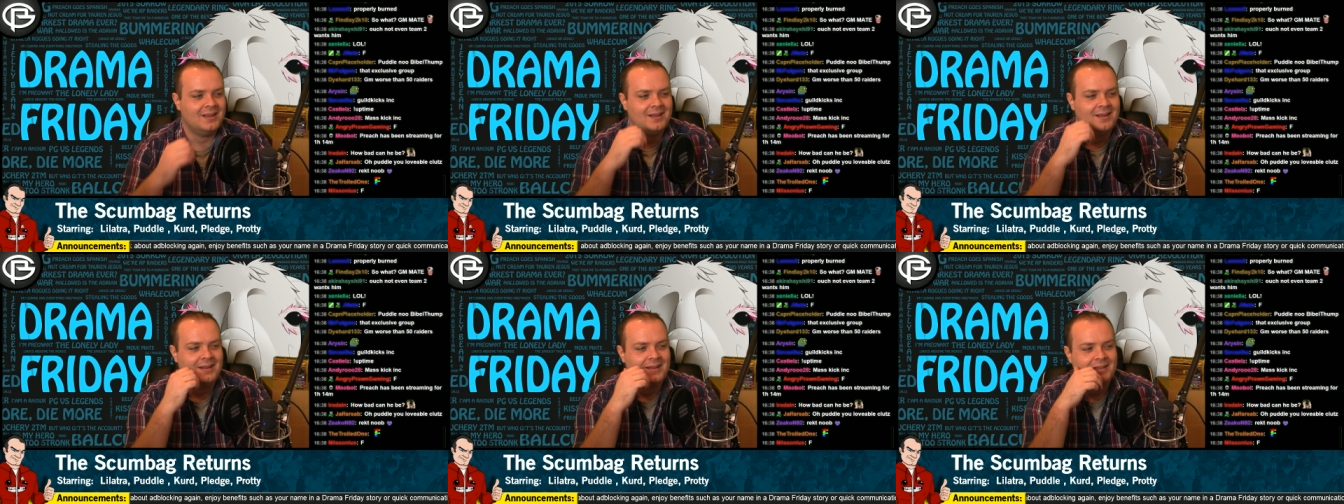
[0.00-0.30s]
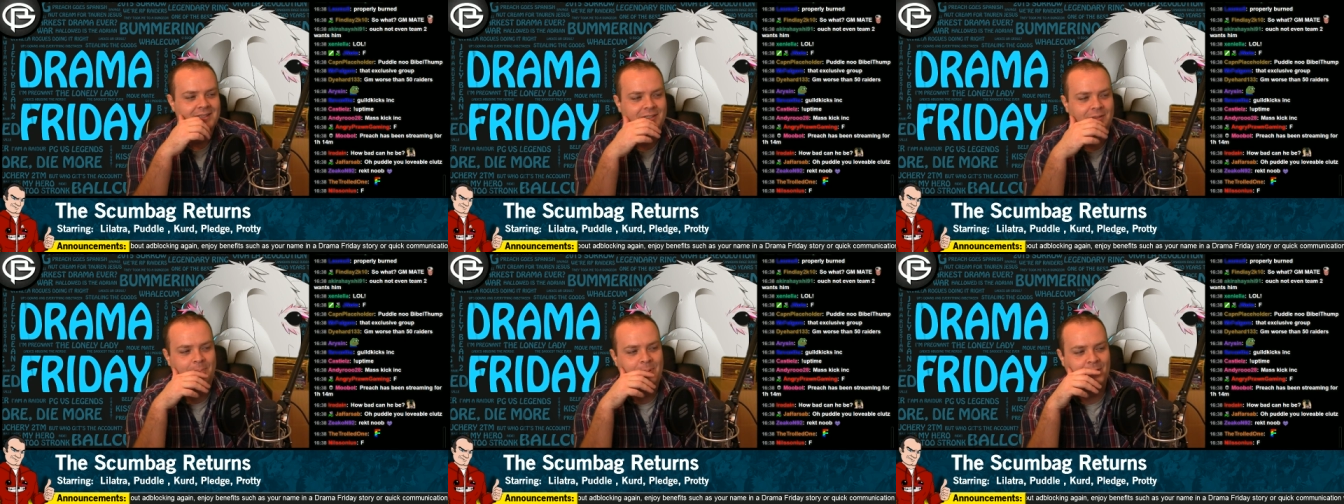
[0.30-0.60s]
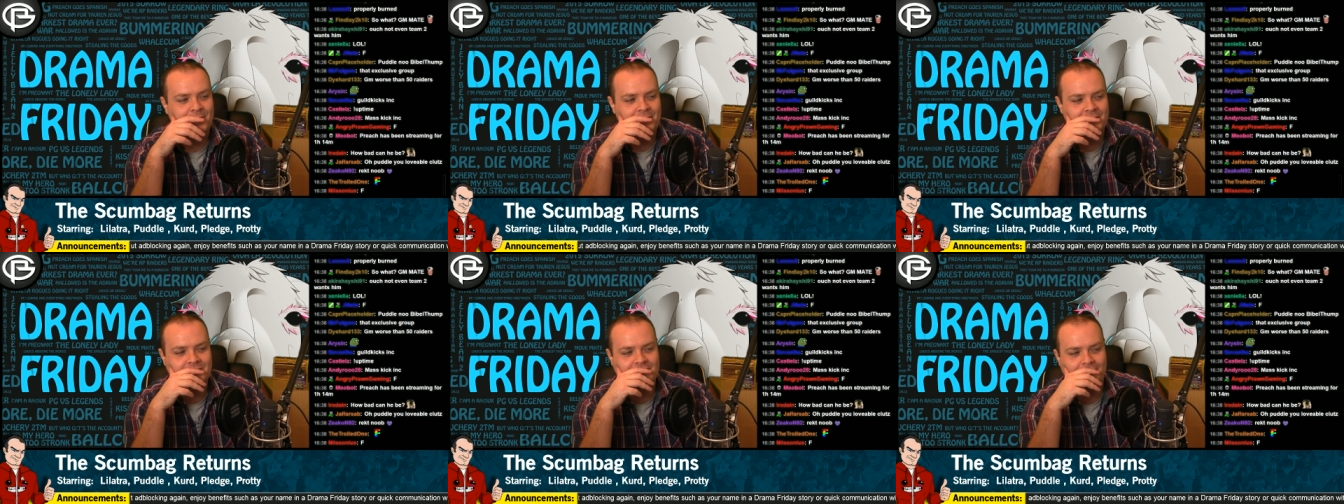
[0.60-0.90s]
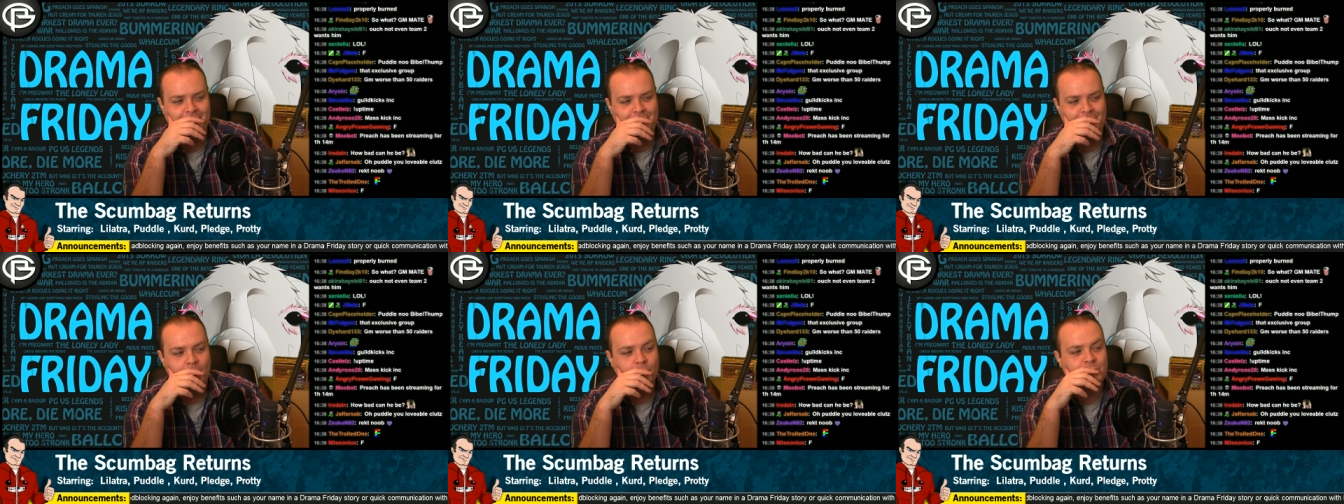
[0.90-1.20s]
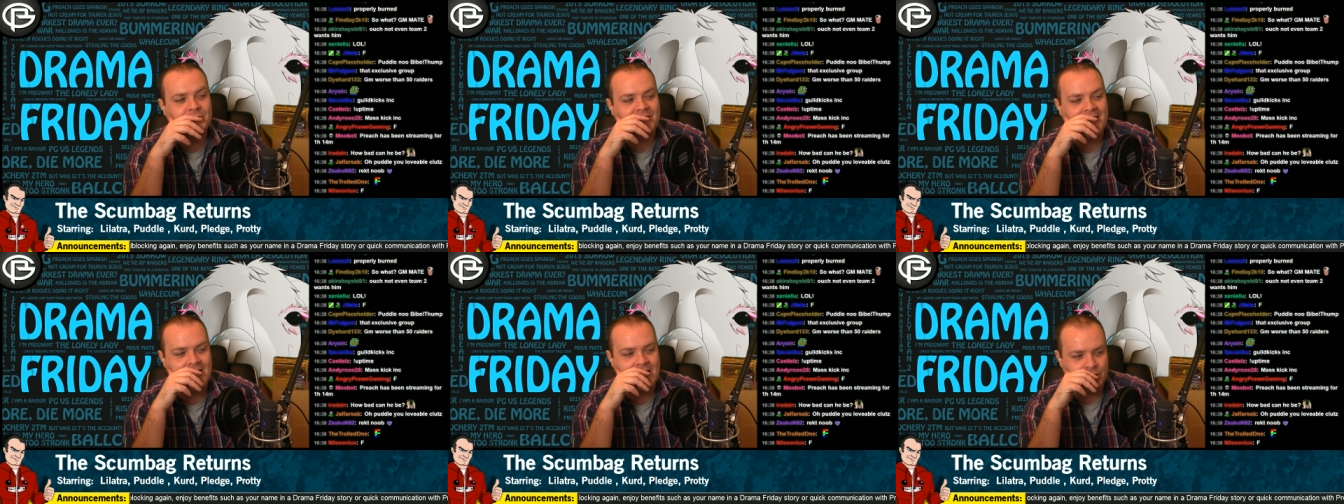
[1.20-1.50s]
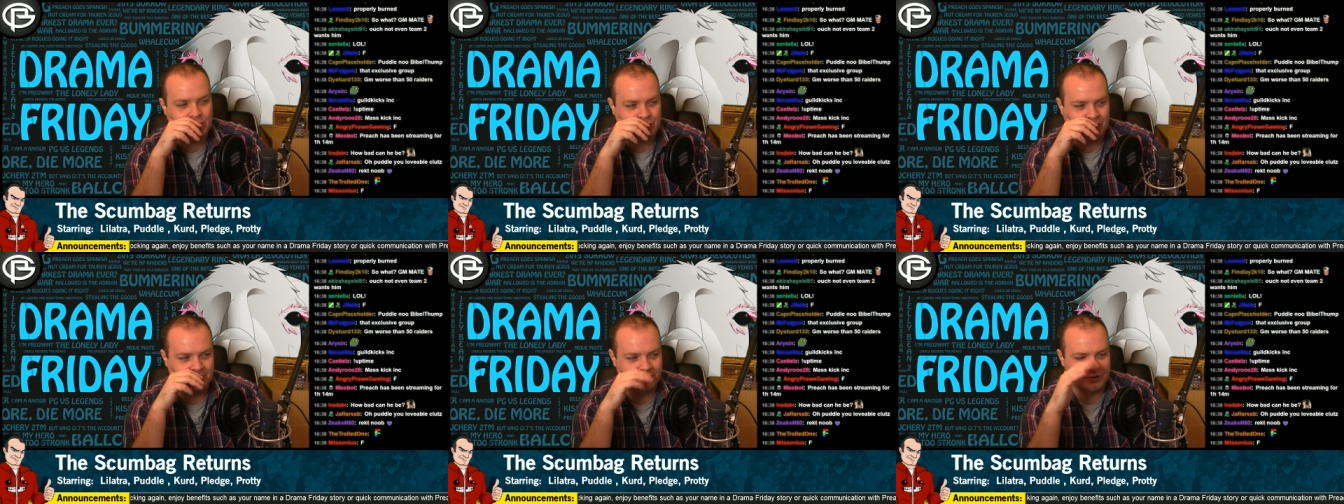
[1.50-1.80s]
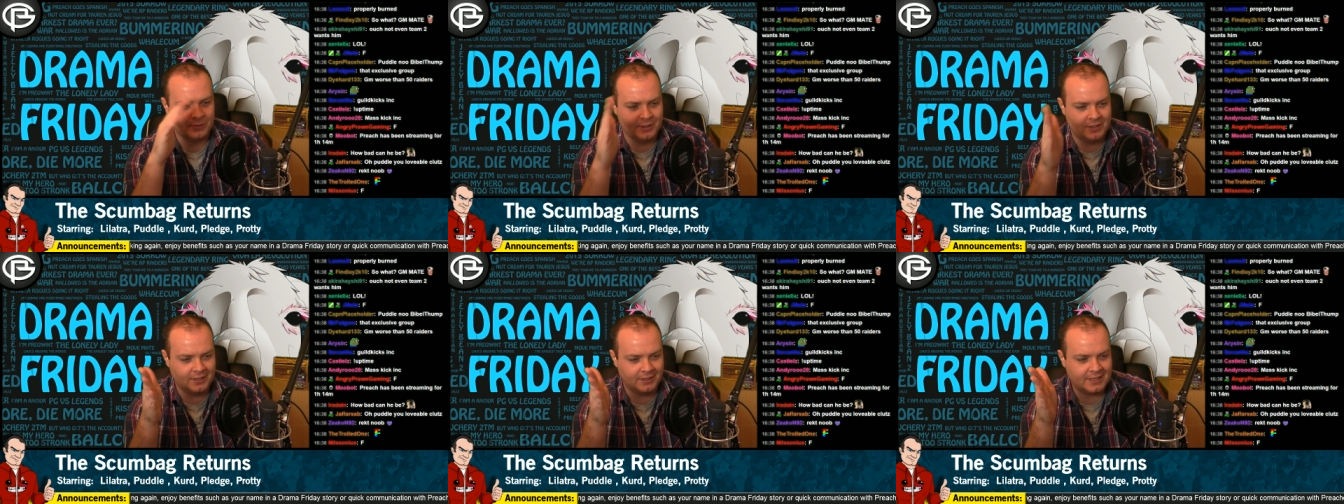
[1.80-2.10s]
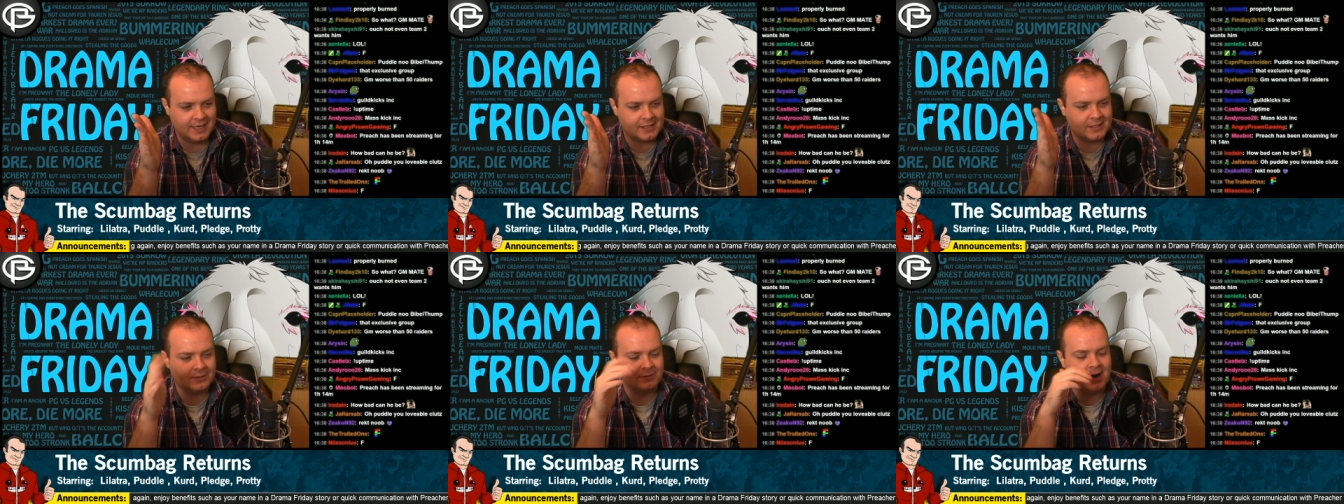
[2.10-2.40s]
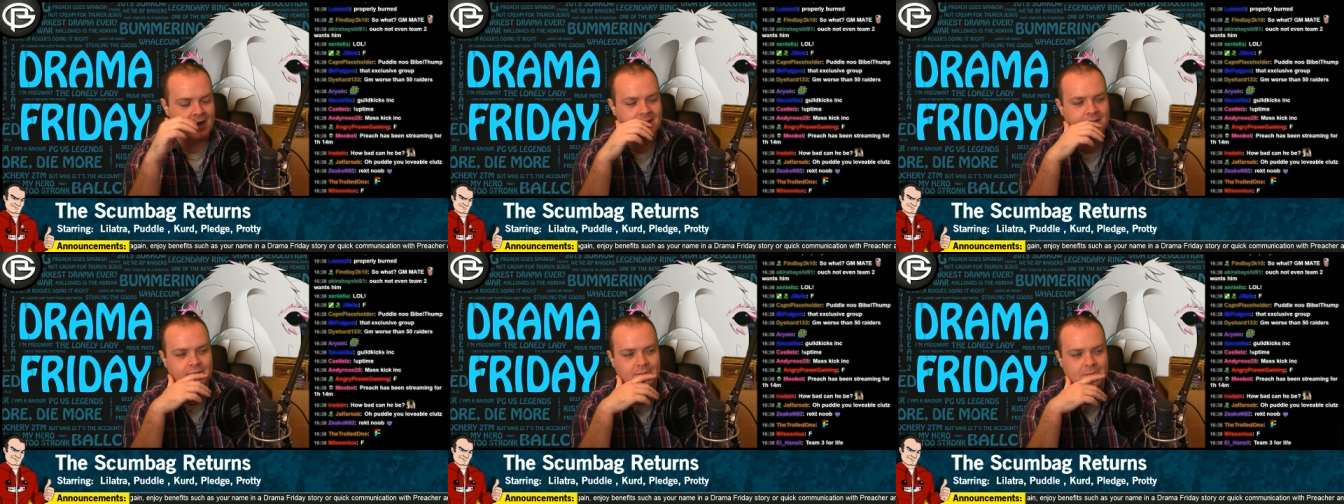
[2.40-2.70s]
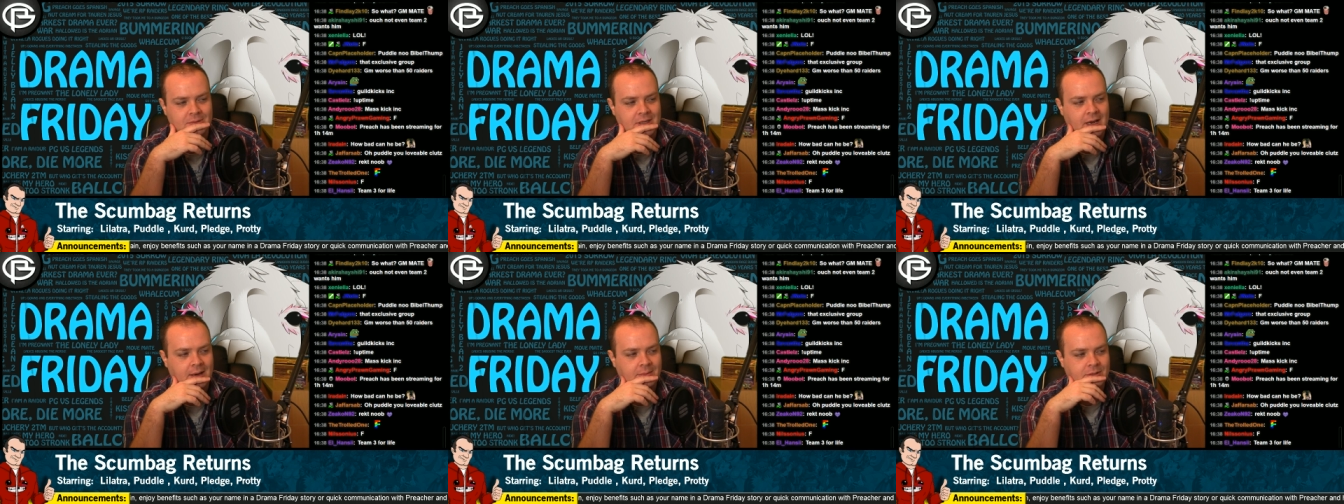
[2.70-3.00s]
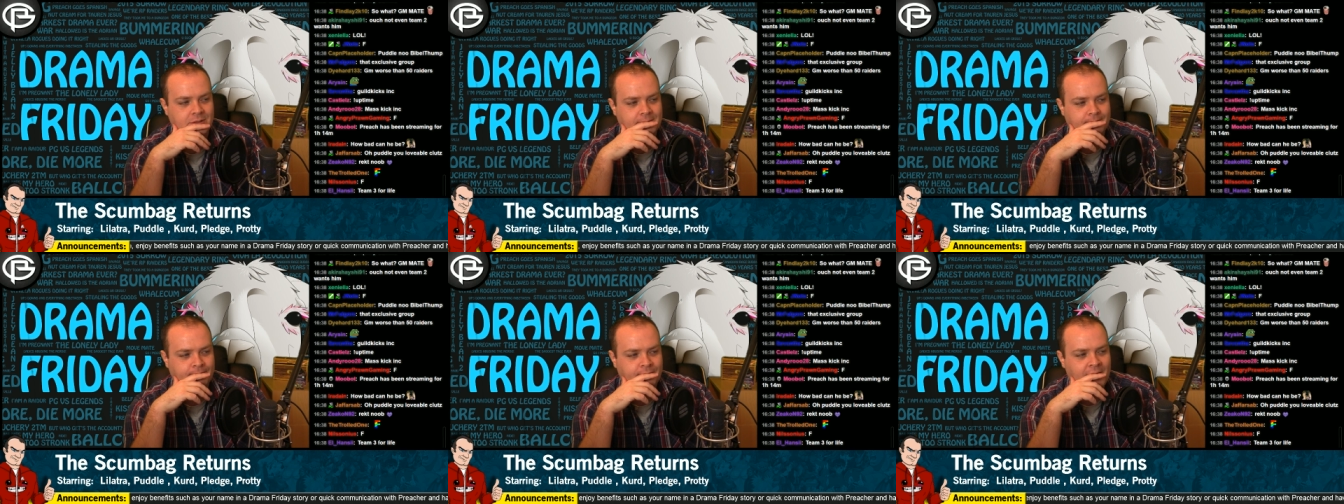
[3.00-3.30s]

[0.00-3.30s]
So Puddle's on rotation. So he does get to raid sometimes.